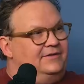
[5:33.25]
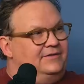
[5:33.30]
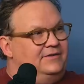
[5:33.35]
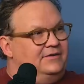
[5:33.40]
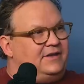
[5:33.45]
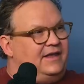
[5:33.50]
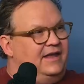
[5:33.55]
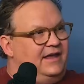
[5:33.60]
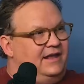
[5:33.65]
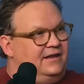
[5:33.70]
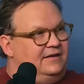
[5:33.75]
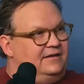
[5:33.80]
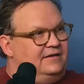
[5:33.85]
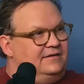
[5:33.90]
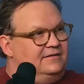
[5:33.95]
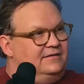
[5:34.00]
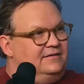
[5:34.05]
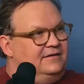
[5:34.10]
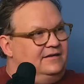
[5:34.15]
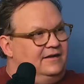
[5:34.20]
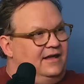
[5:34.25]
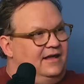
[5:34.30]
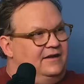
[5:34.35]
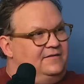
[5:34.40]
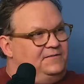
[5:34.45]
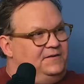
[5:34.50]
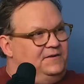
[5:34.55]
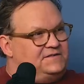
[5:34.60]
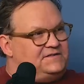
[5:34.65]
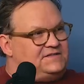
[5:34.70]
I look at it. It sits.
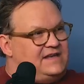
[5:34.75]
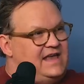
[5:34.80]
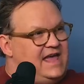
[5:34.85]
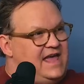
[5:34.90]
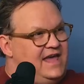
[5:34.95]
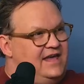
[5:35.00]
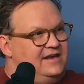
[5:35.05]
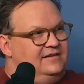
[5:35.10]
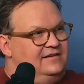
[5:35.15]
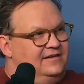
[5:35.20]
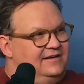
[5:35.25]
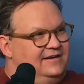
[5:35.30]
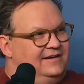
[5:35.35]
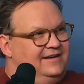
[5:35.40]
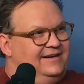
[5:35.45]
And feel sad.